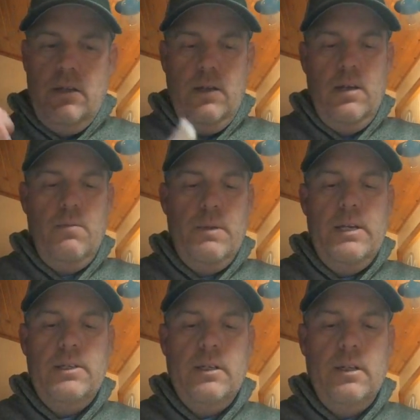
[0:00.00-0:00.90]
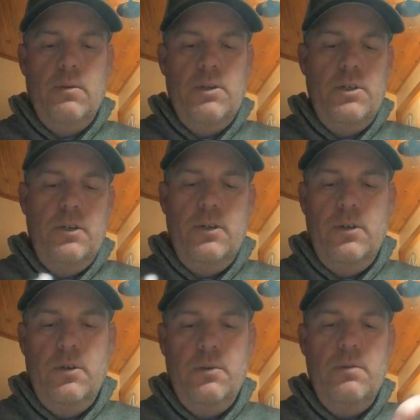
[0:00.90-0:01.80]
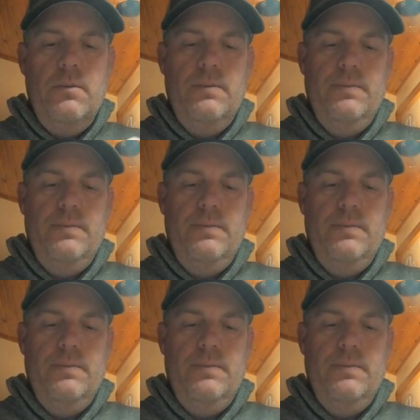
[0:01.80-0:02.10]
And basically what you do